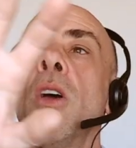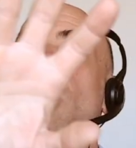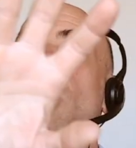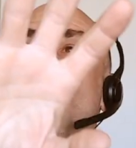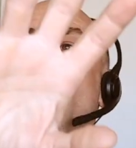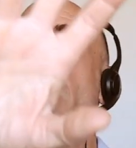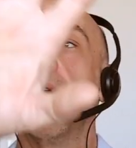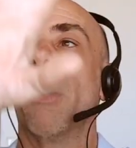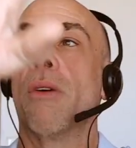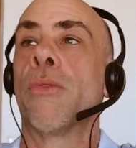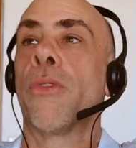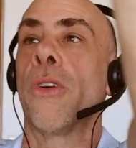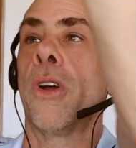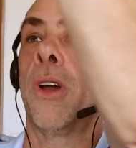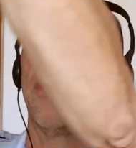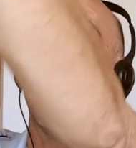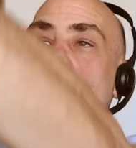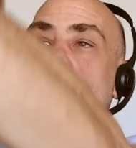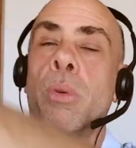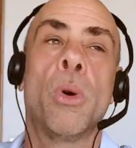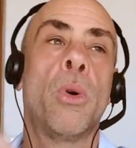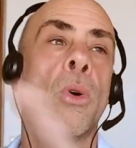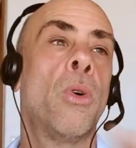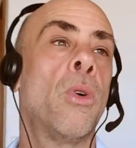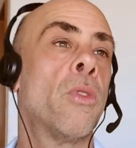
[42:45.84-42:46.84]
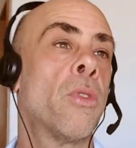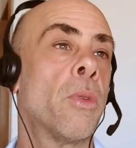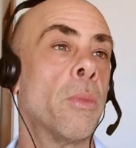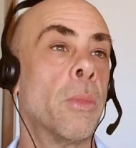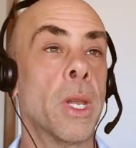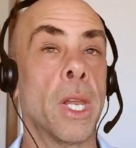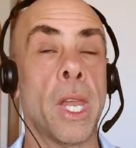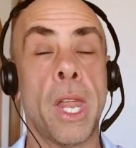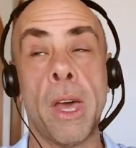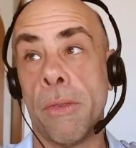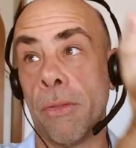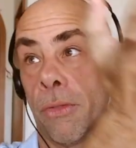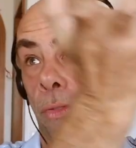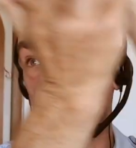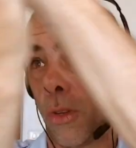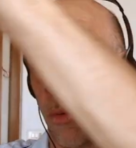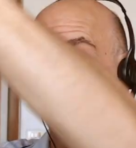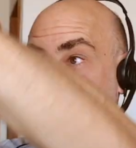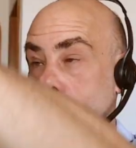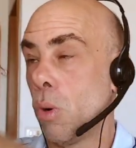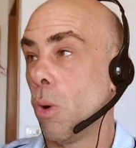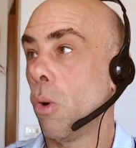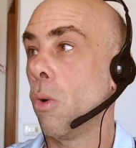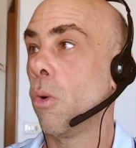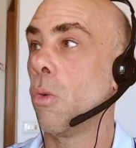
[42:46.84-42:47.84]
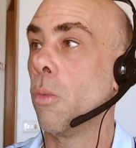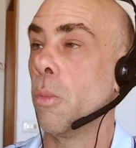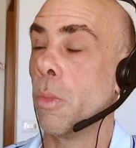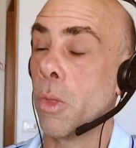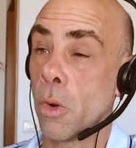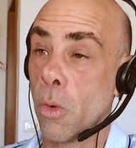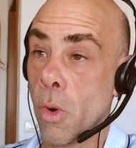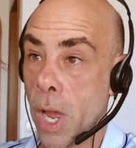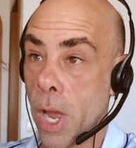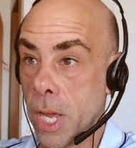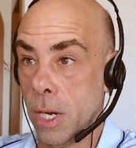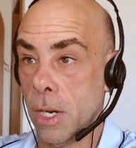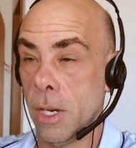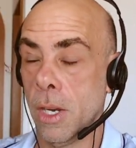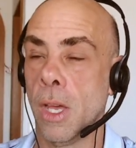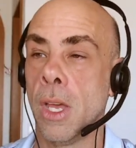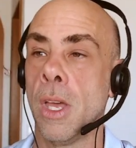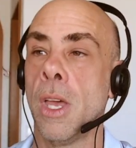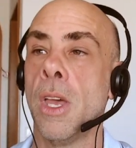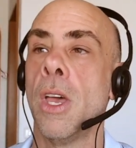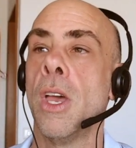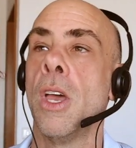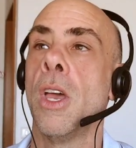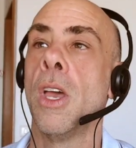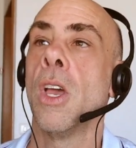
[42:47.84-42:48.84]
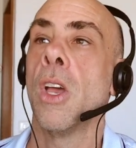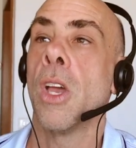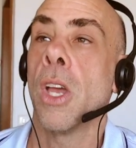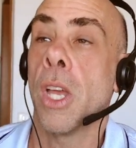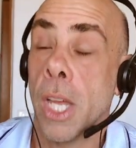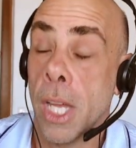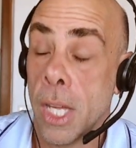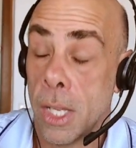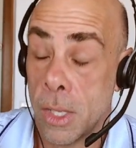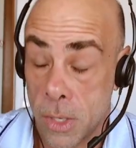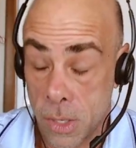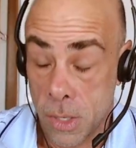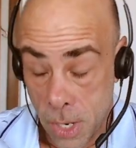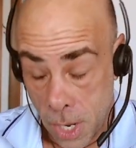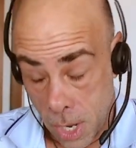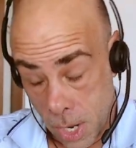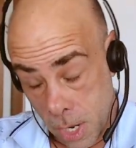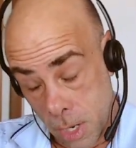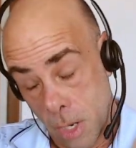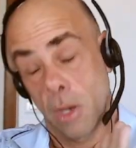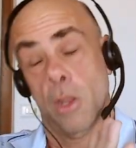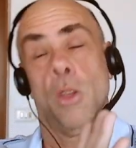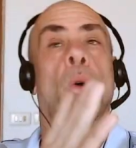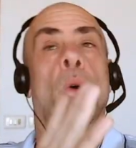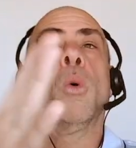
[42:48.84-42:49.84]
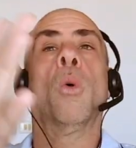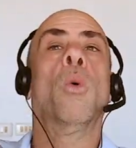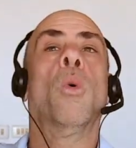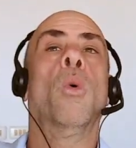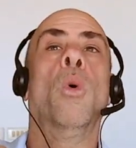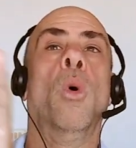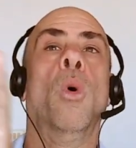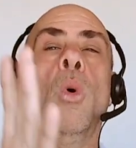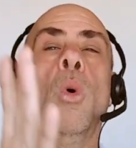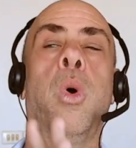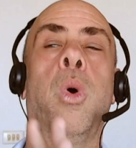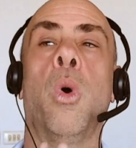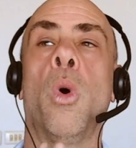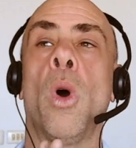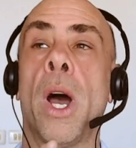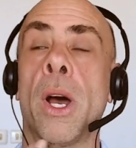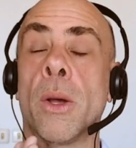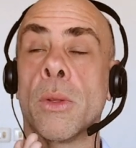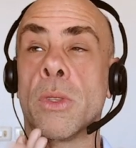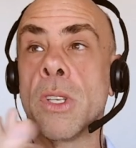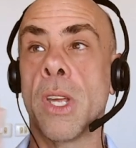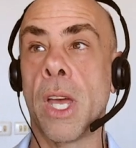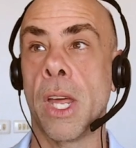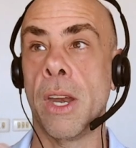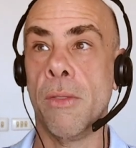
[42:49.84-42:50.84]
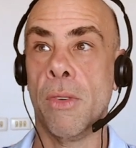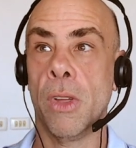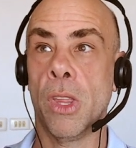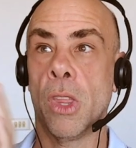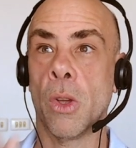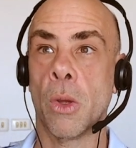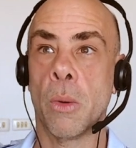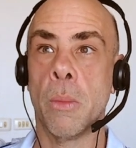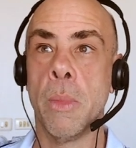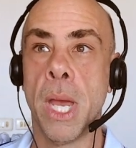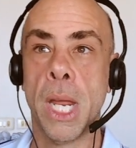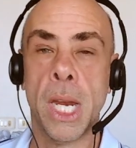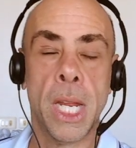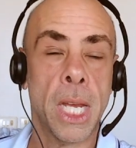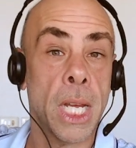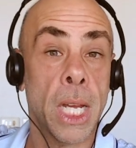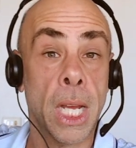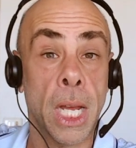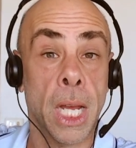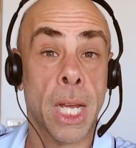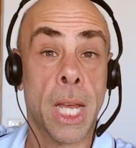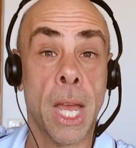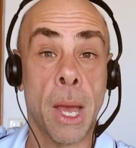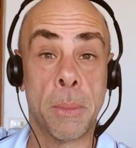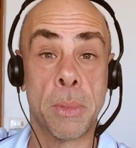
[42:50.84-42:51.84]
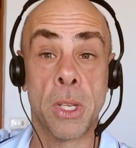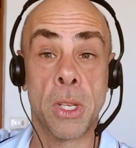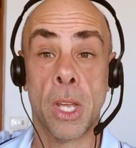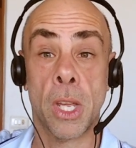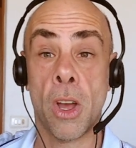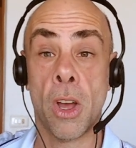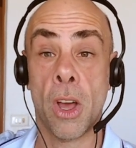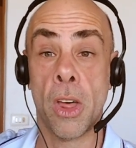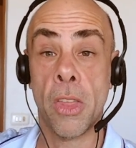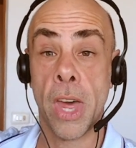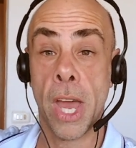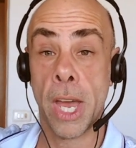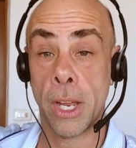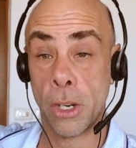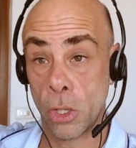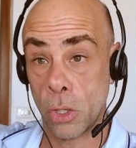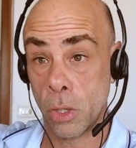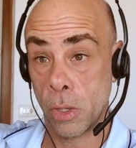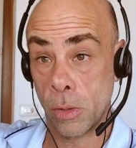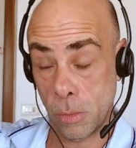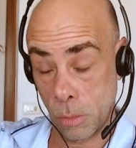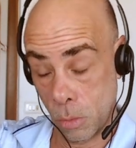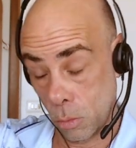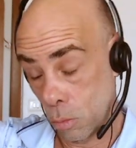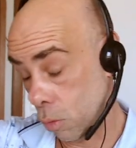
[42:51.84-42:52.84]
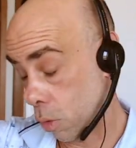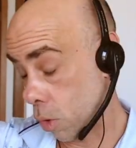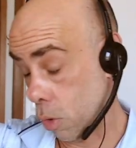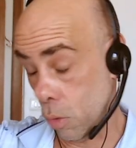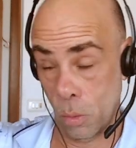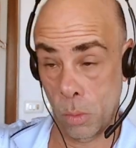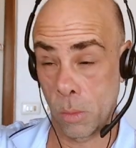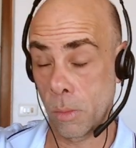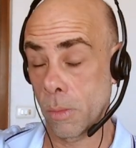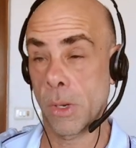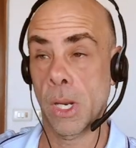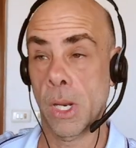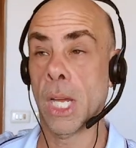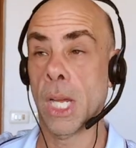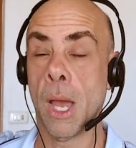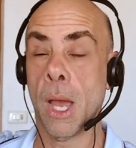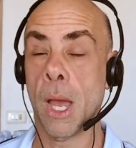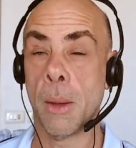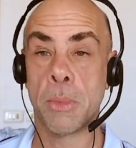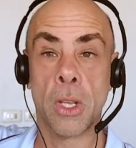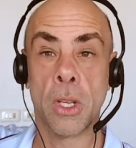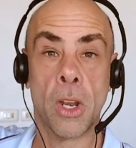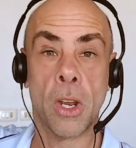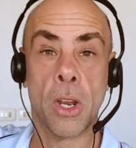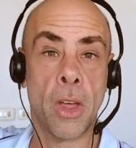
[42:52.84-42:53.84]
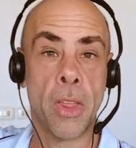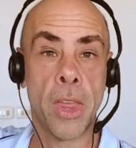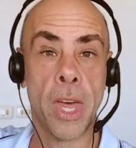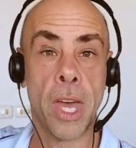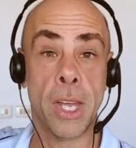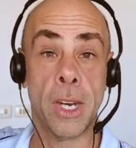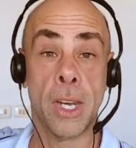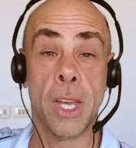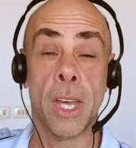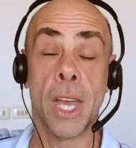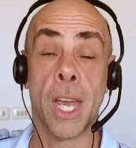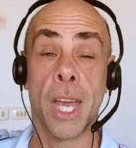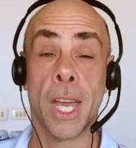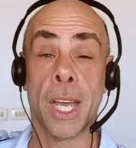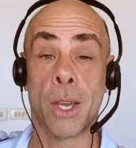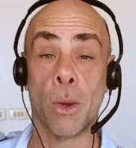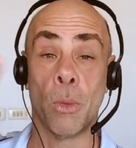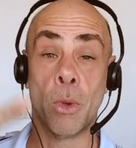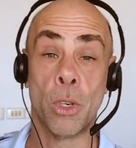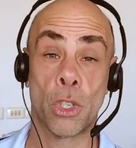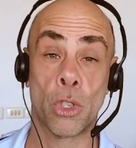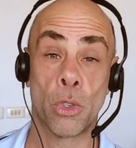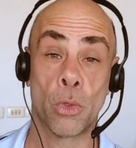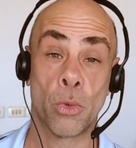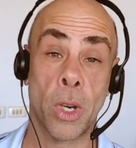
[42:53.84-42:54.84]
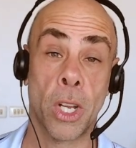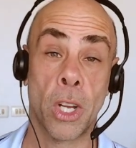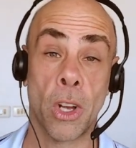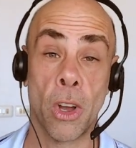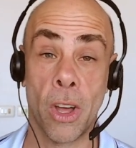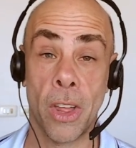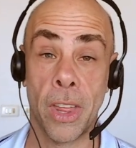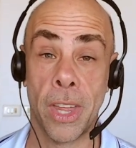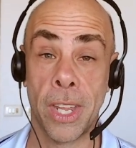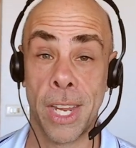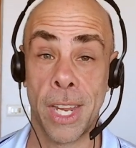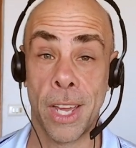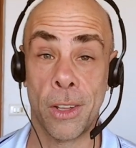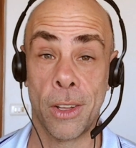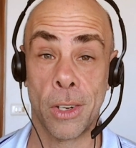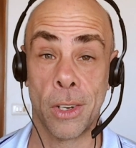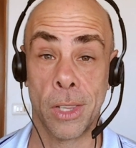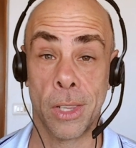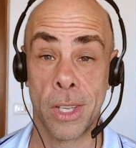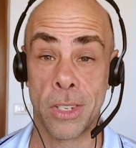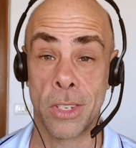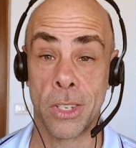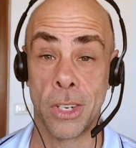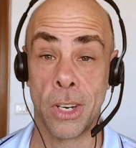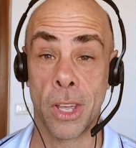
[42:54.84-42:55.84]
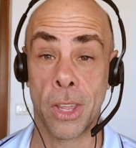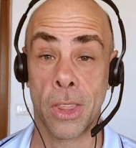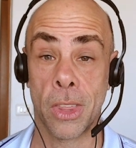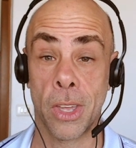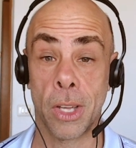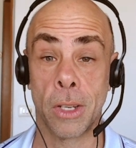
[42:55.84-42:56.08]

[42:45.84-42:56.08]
out front, from the left, from the right, inside, outside, everything remaining, encapsulate all that. Encapsulate all that. And can we shrink all that down to less than nothing?